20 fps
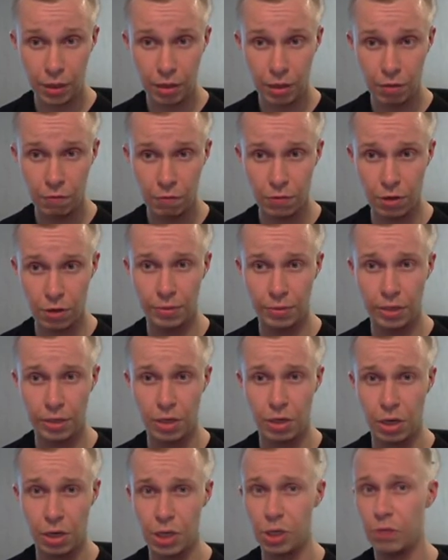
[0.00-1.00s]
from the
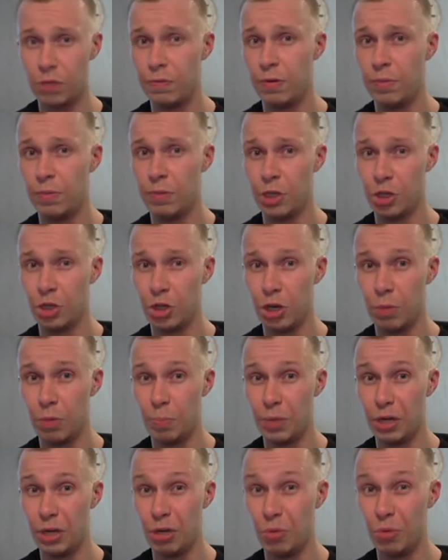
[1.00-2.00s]
crunch from the
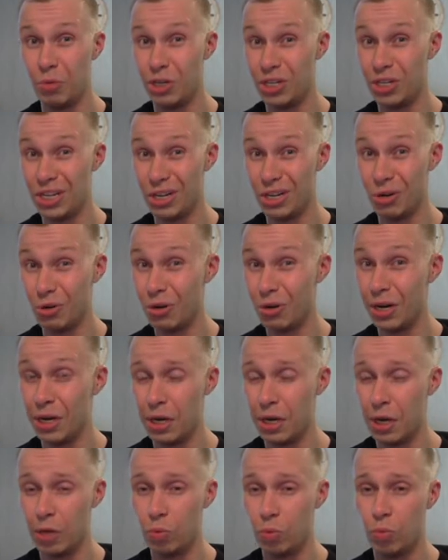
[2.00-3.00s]
Sharpedo, which he already
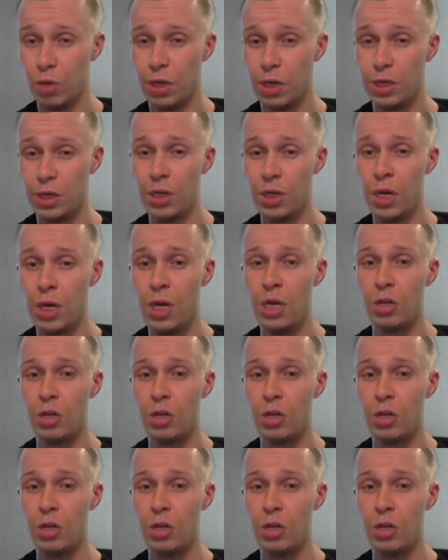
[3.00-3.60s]
got once.